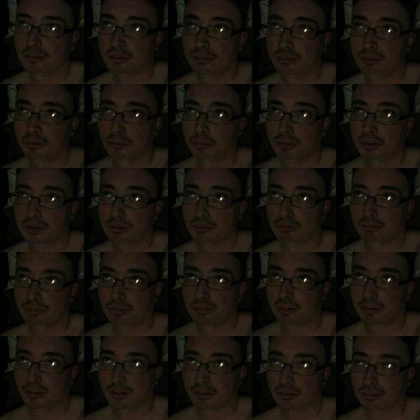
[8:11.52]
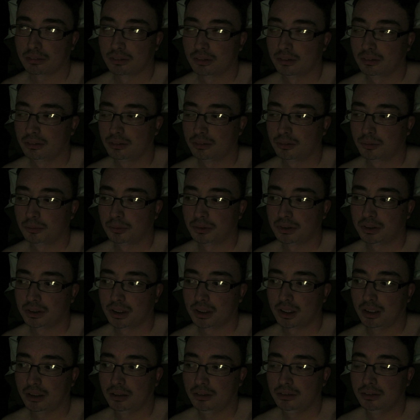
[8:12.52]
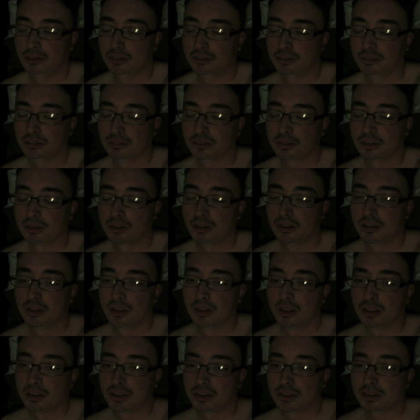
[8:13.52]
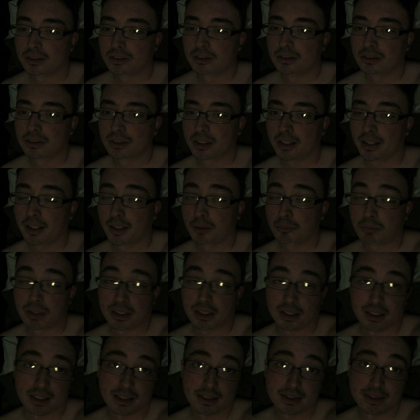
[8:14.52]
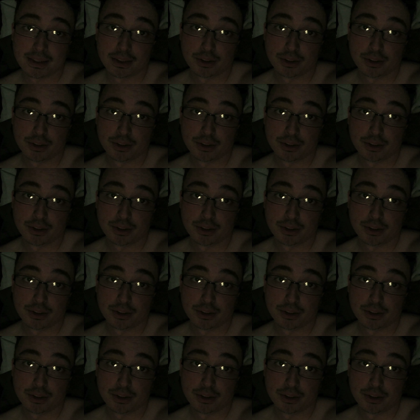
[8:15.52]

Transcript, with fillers: almost almost 10 years since I had my last